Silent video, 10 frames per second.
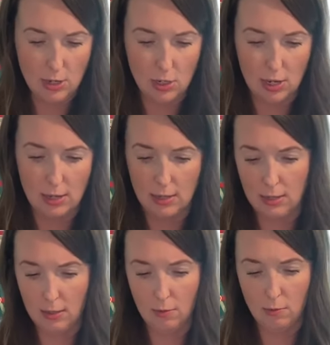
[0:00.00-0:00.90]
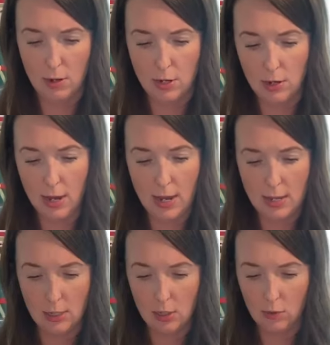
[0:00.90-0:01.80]
and just run your
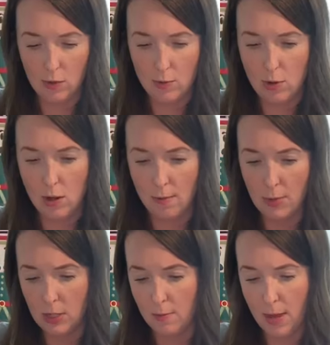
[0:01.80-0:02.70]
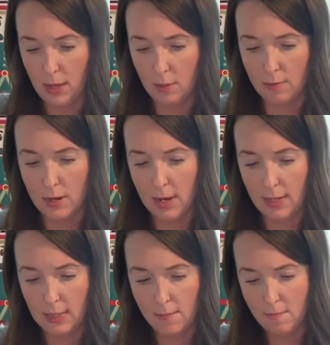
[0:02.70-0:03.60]
hands through them to make them
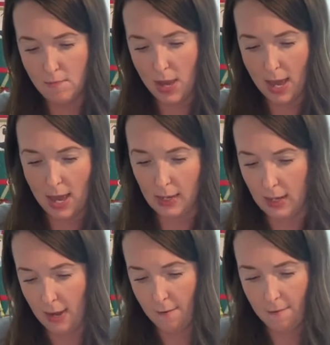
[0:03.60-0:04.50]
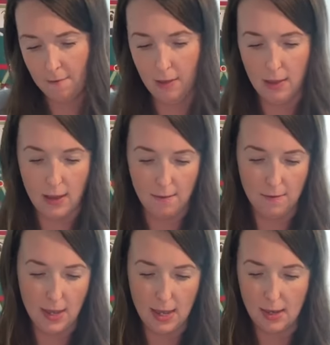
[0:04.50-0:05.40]
nice and big and
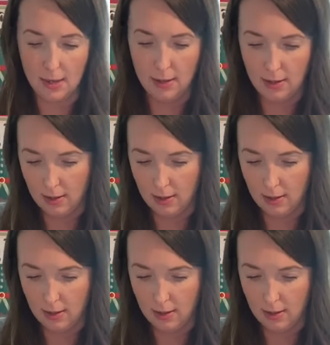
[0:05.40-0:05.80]
fluffy.